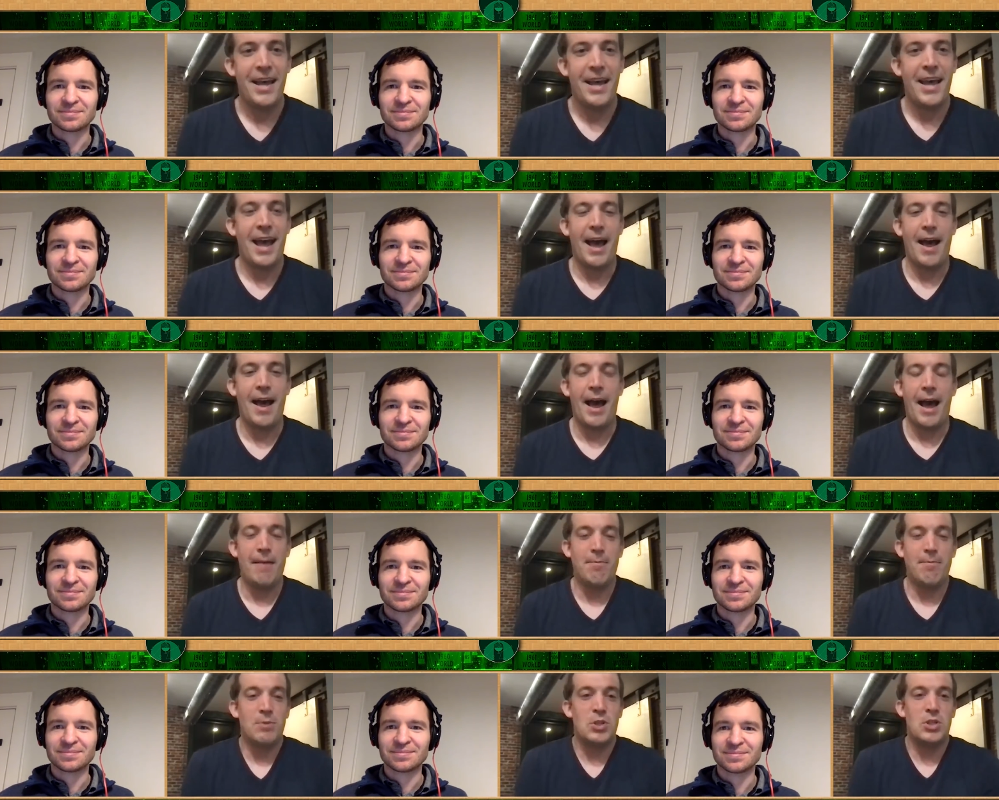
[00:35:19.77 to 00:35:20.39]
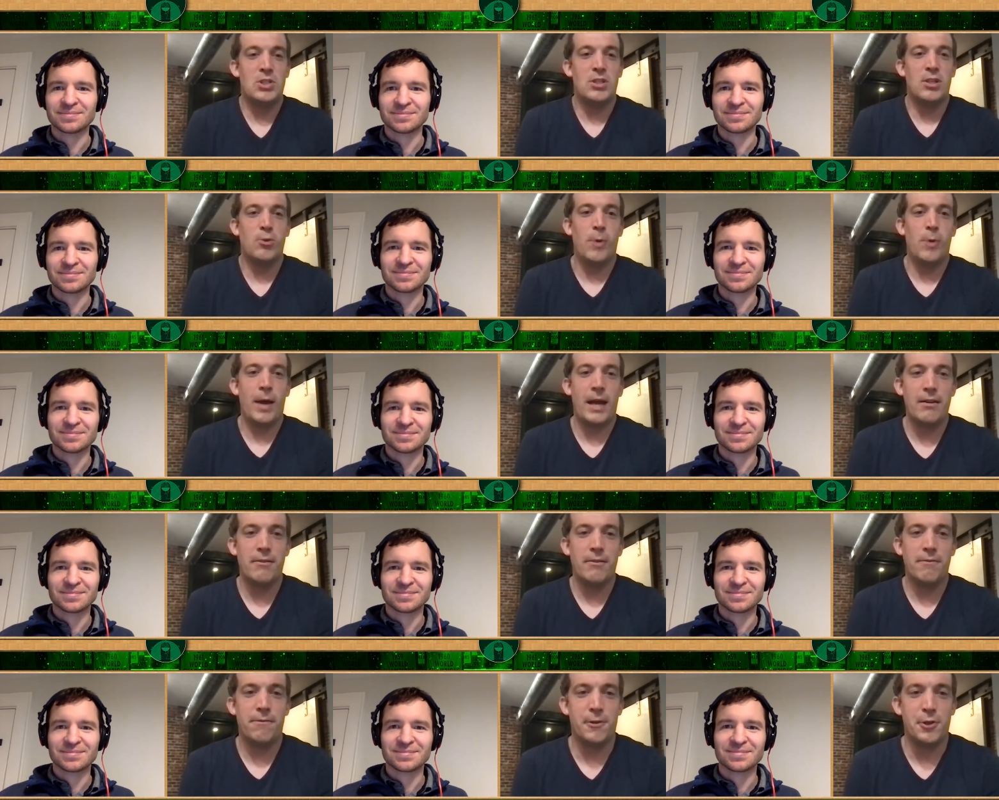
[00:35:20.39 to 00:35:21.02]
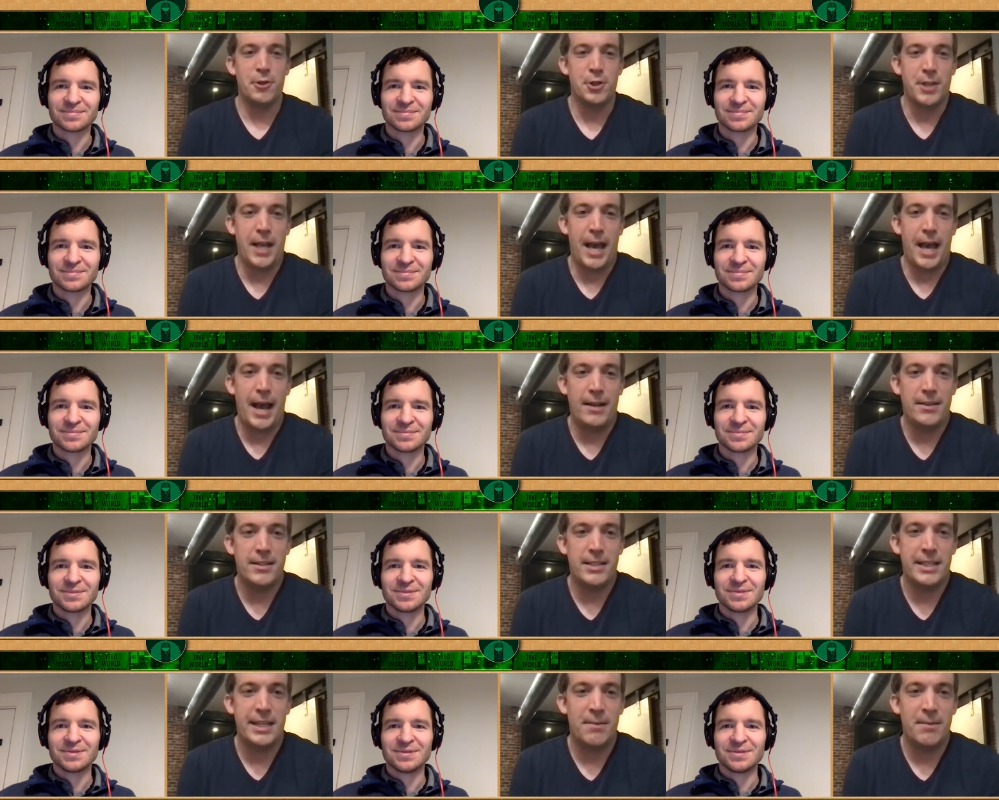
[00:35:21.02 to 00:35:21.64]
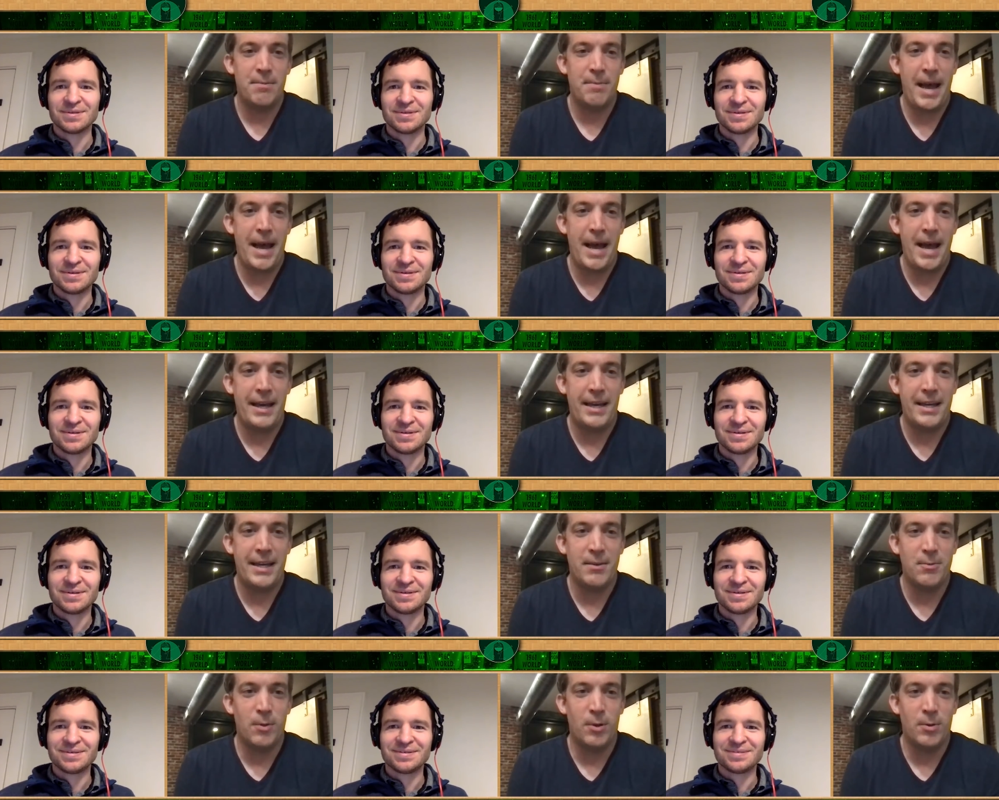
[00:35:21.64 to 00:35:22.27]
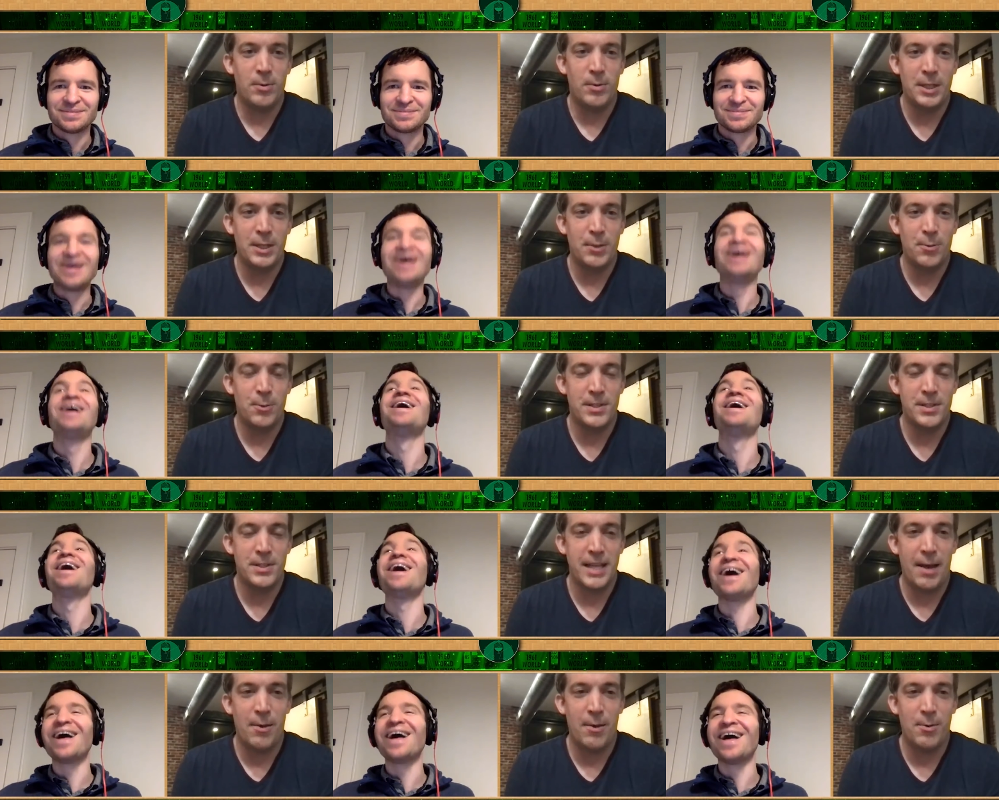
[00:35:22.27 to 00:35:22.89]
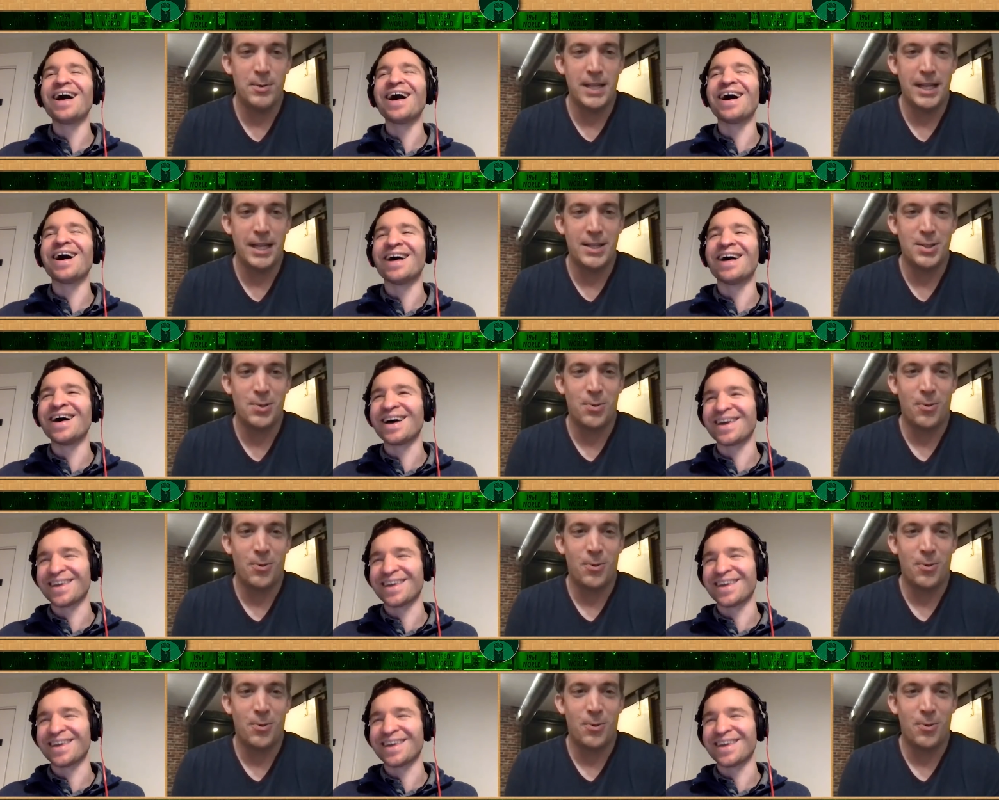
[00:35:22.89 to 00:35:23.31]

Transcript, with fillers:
Speaker 1: I, am still waiting for Shaq to come back. And what year was that? Was that